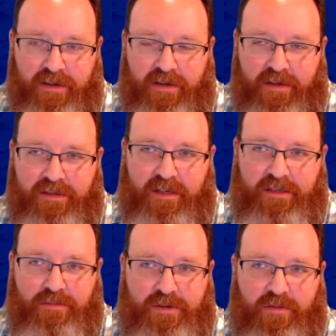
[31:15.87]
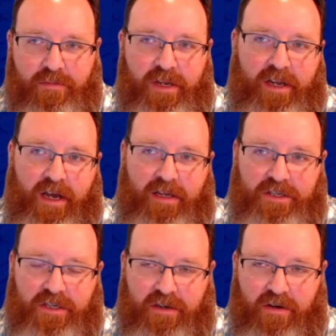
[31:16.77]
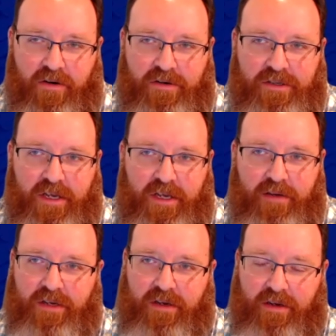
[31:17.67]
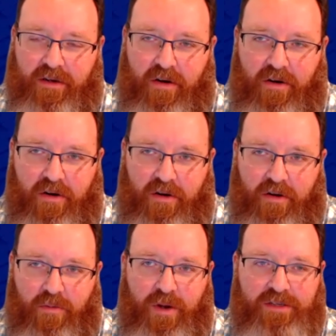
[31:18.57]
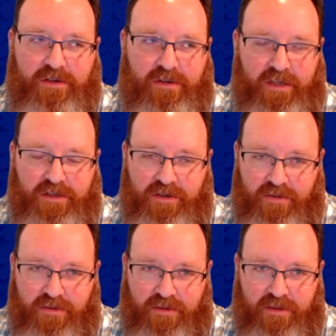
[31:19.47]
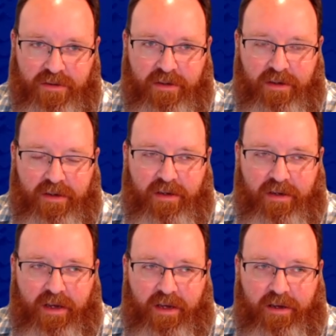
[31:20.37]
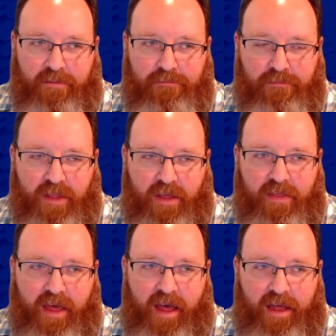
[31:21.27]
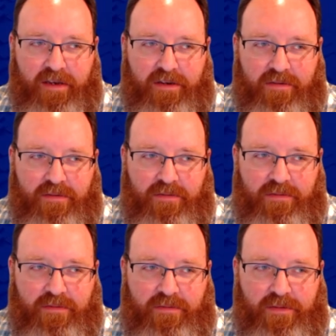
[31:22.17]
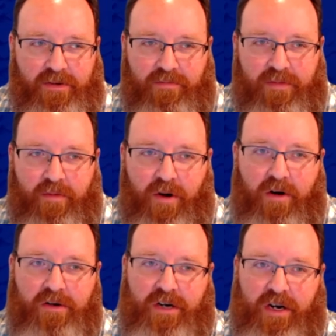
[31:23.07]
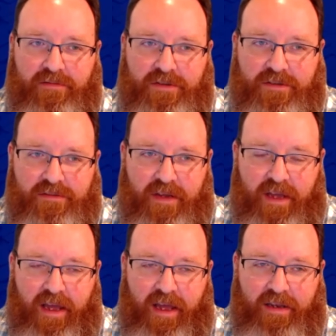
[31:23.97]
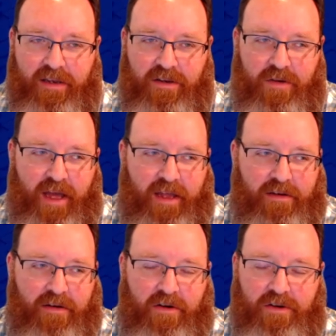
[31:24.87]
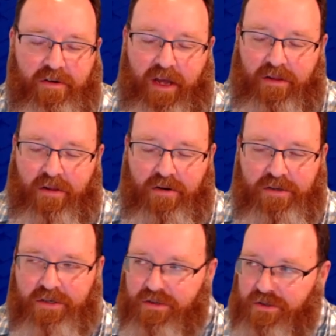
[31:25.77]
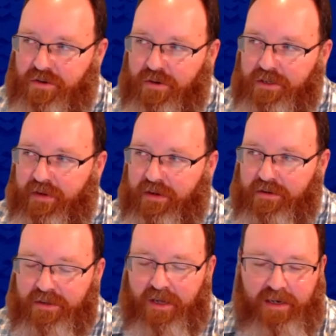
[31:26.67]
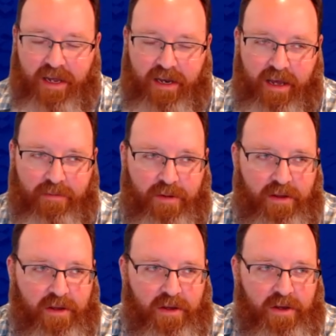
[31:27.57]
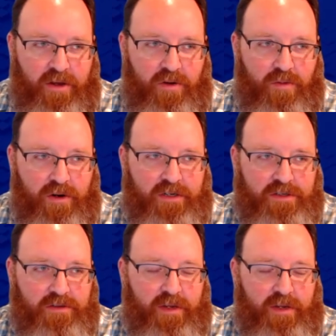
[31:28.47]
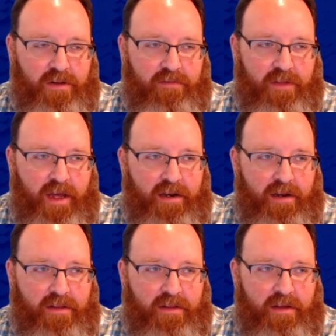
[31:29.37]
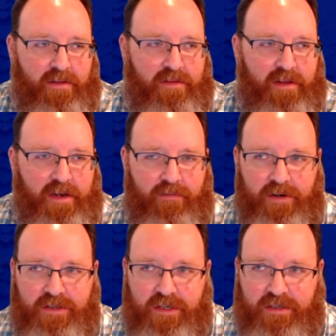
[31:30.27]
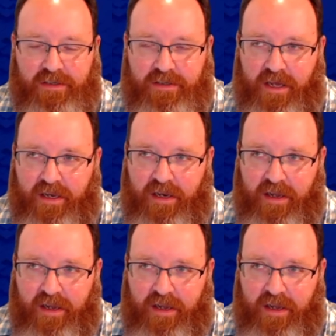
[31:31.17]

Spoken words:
systems from Hitachi or Samsung or Western Digital, that they were hard drives, and you had large storage vendors like NetApp who were consuming all of that. The difference is that